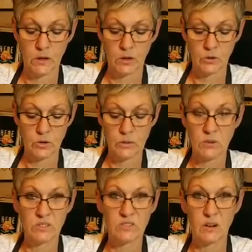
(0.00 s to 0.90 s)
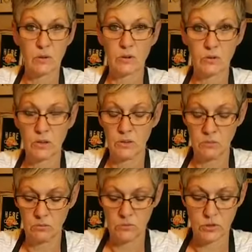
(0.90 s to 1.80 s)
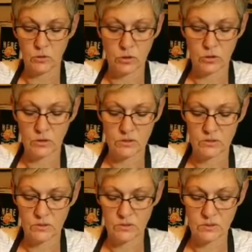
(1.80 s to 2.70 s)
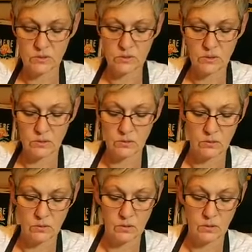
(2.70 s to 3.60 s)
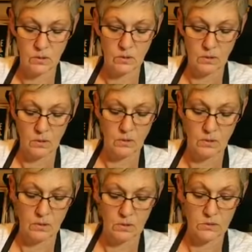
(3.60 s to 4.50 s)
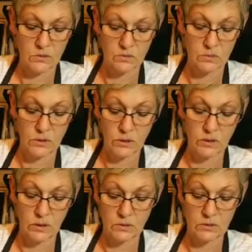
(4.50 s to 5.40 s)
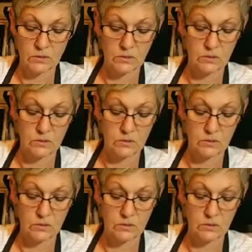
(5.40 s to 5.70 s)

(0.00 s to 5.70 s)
creamy sour cream yogurt consistency. This is really nice.